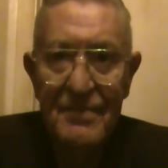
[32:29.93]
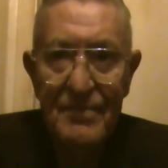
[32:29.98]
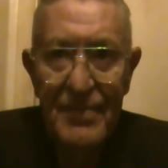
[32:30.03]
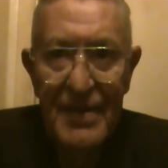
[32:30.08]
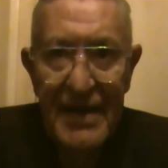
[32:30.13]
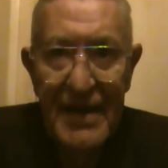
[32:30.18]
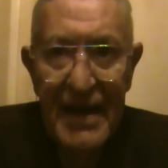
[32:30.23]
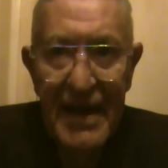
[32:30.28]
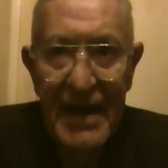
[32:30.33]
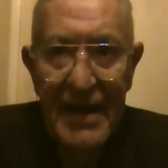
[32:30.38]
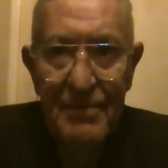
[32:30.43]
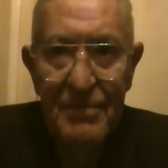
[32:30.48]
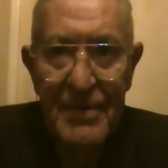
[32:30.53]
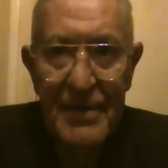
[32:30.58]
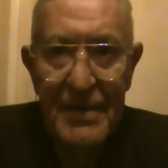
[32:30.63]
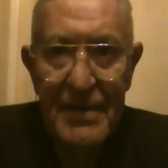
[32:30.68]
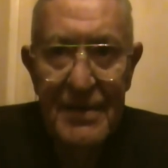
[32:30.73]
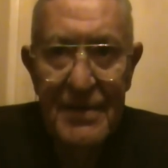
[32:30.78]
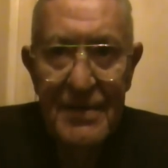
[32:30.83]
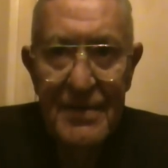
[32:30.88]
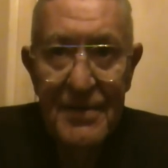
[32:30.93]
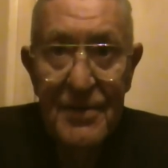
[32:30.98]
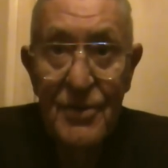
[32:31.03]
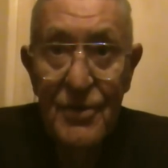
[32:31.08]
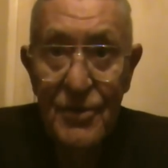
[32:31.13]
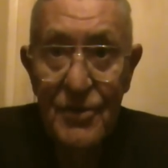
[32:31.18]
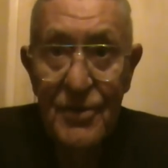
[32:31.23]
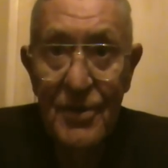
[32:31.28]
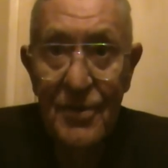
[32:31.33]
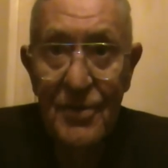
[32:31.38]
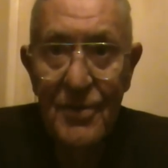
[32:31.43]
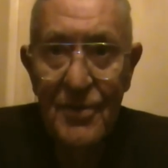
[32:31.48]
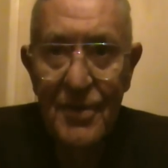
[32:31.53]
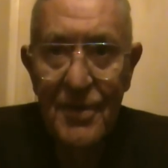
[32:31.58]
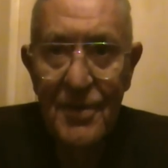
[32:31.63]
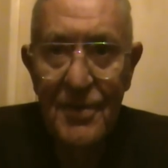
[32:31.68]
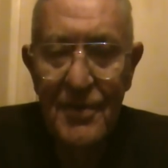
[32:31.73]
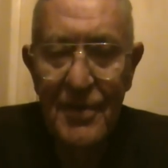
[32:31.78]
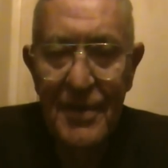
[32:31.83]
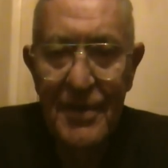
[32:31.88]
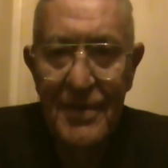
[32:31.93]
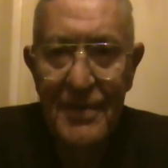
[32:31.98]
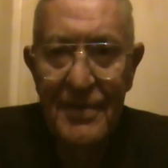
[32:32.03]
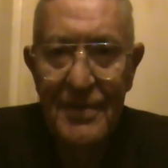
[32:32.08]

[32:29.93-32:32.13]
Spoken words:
Be happy. Don't worry.